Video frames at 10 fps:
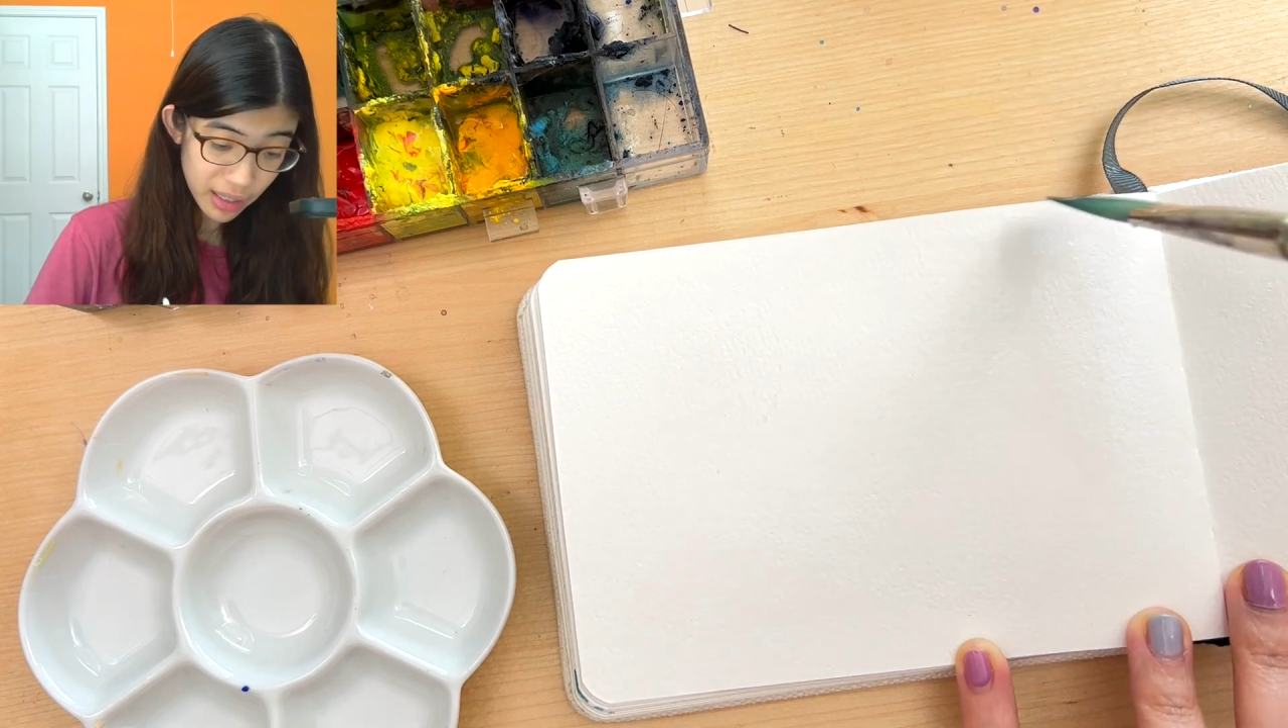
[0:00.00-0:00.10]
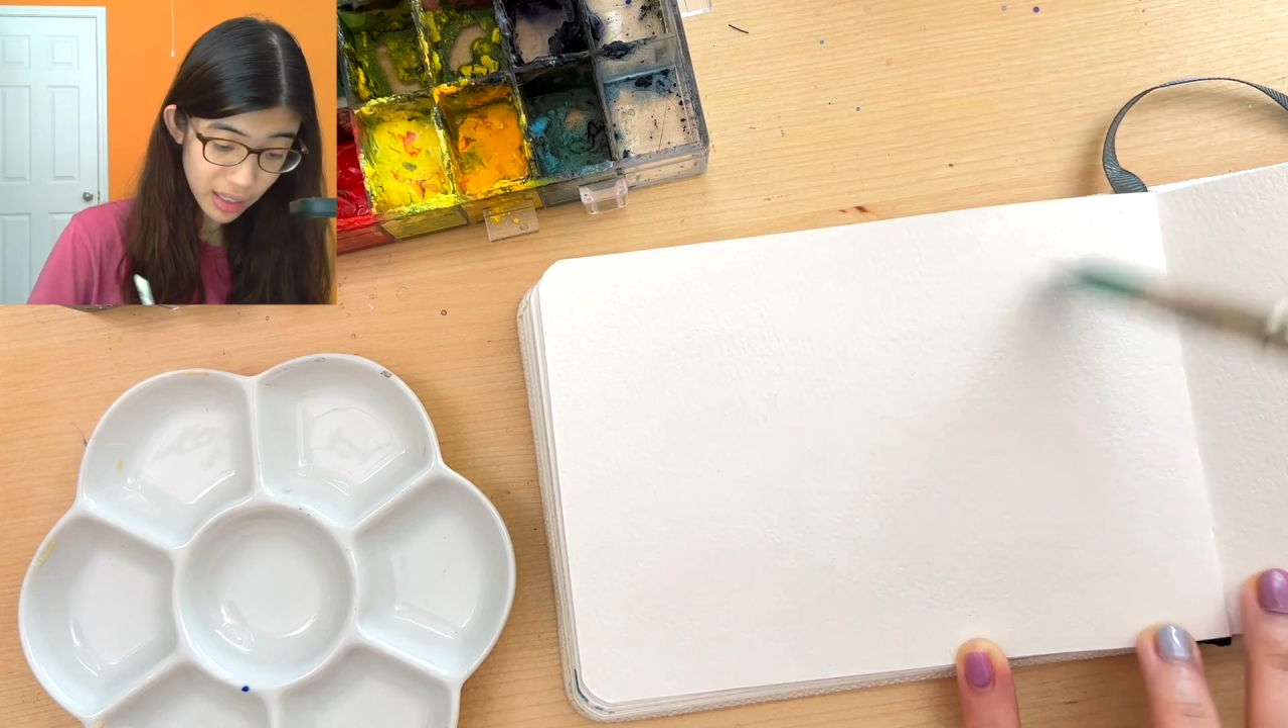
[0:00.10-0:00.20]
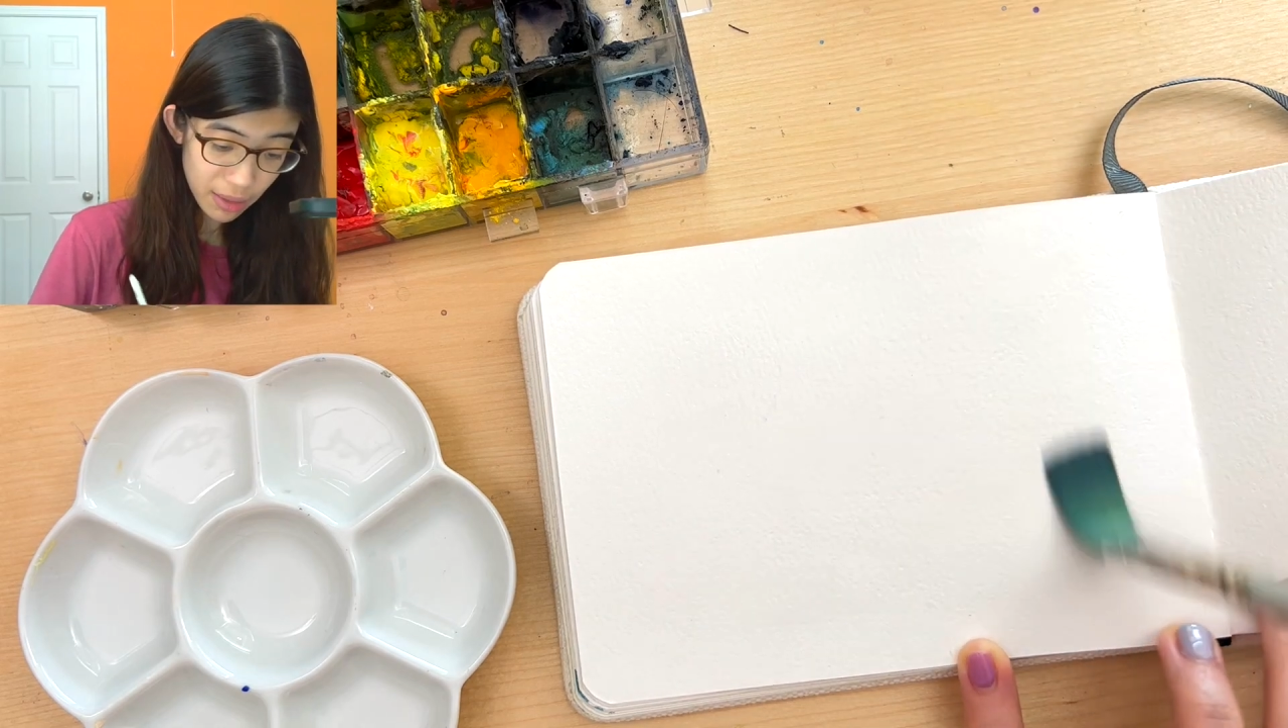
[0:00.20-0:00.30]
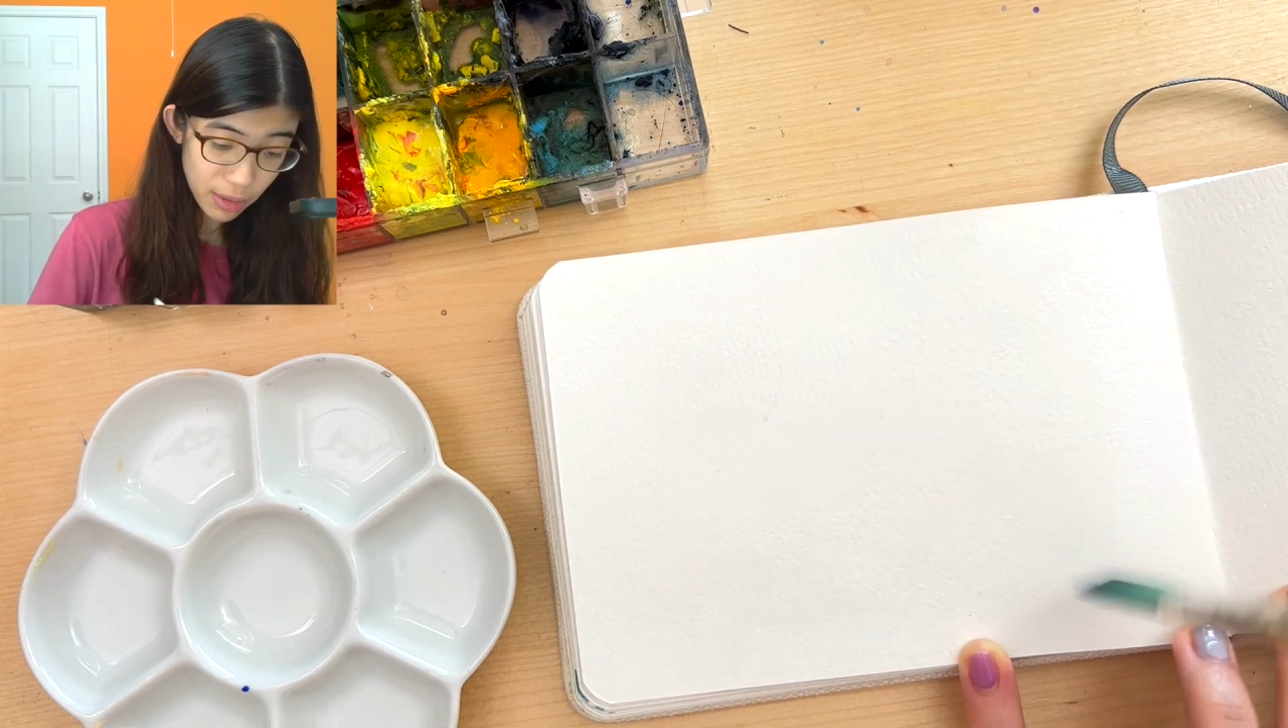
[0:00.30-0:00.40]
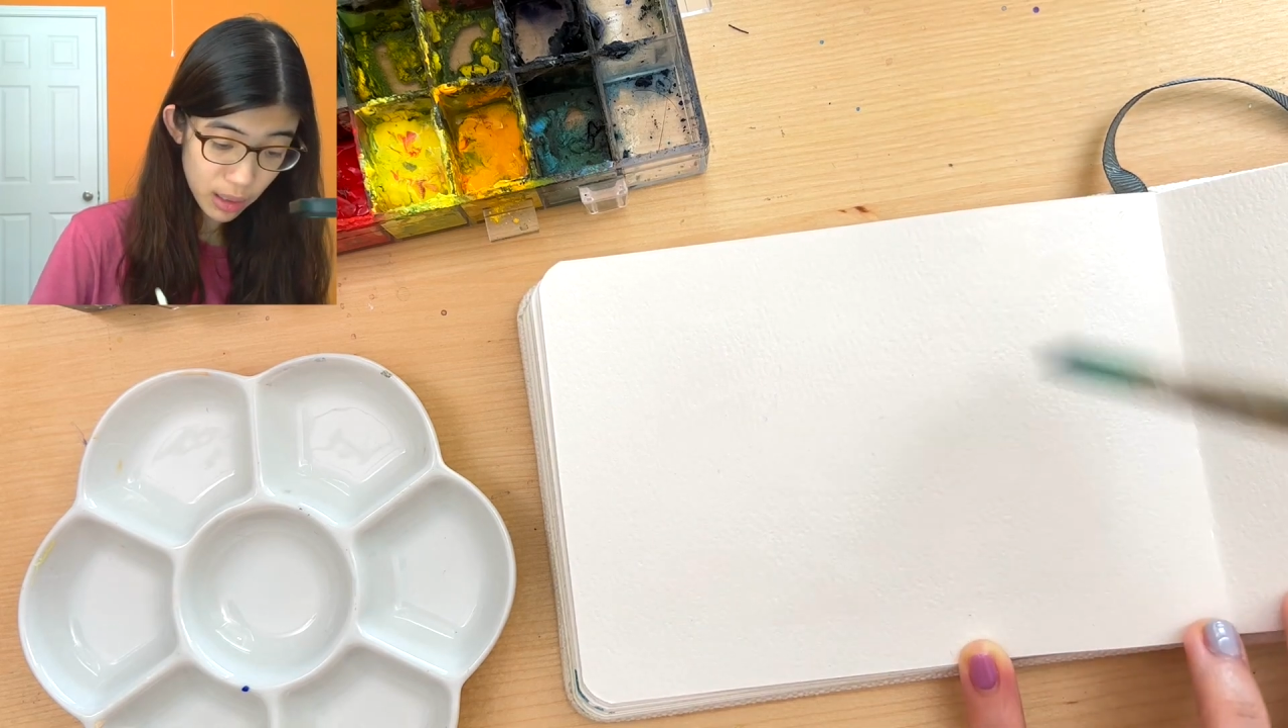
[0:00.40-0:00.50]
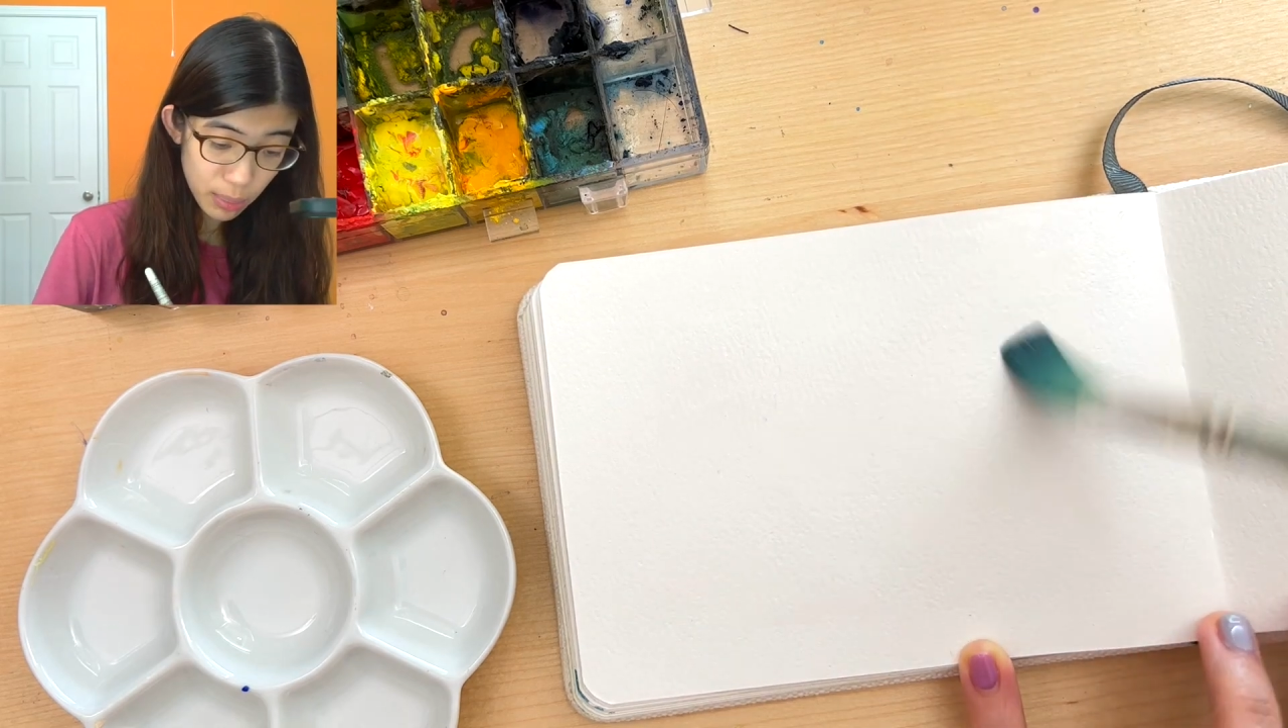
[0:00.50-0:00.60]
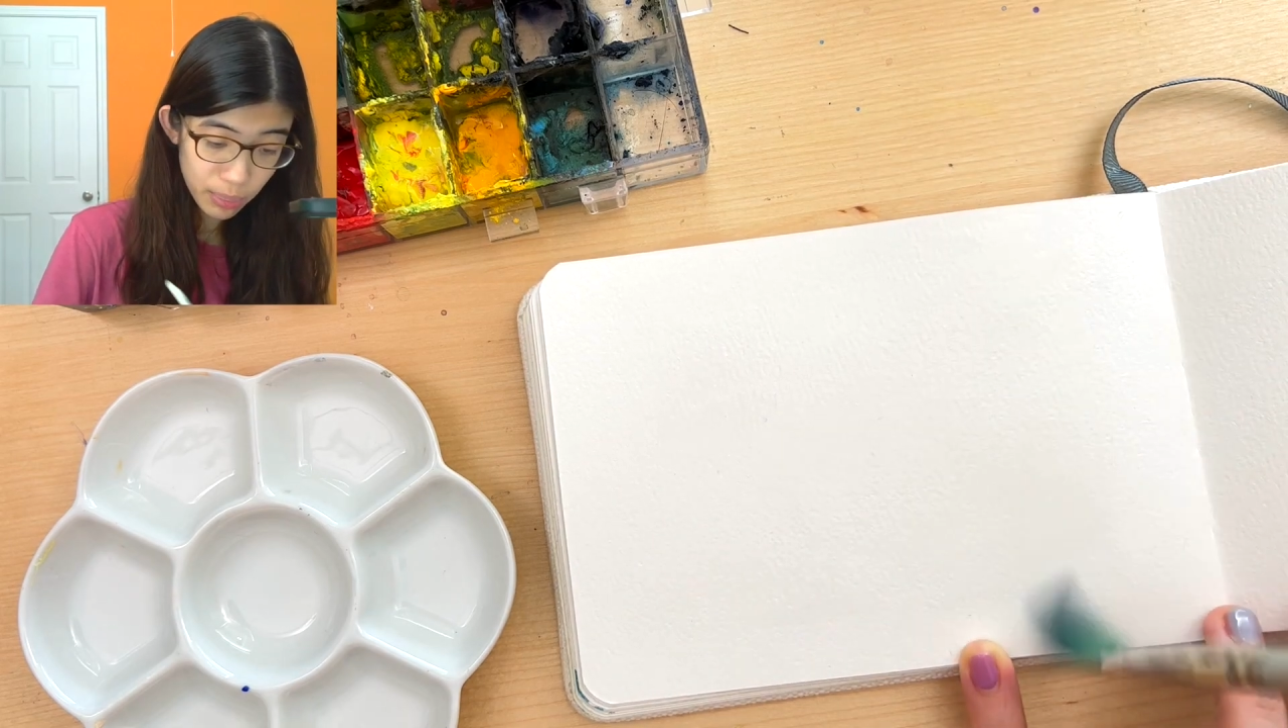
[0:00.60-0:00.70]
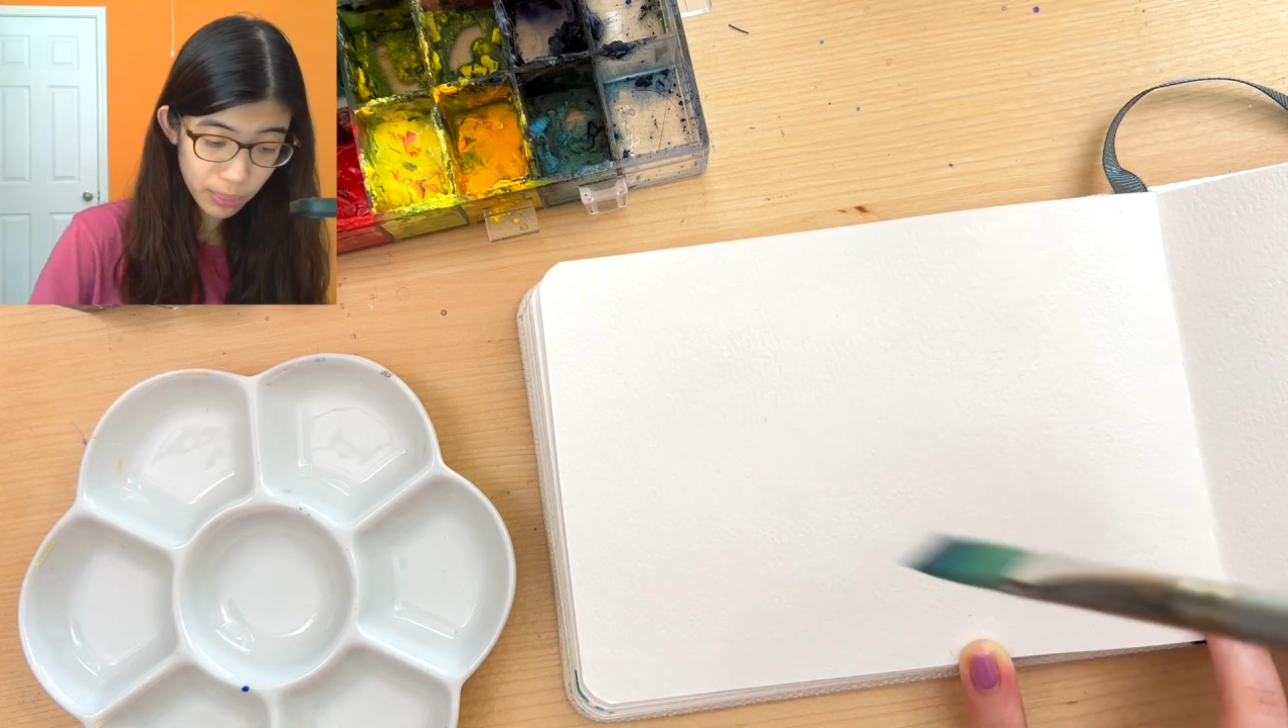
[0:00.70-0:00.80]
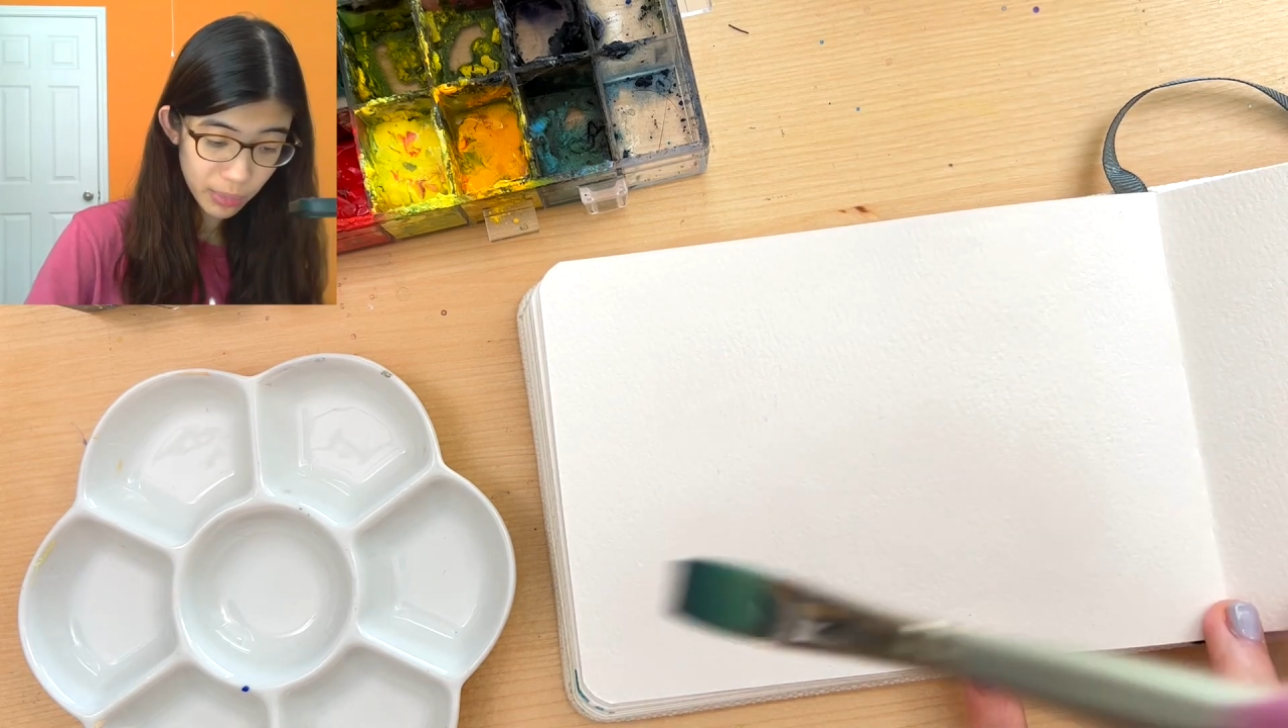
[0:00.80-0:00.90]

in some of the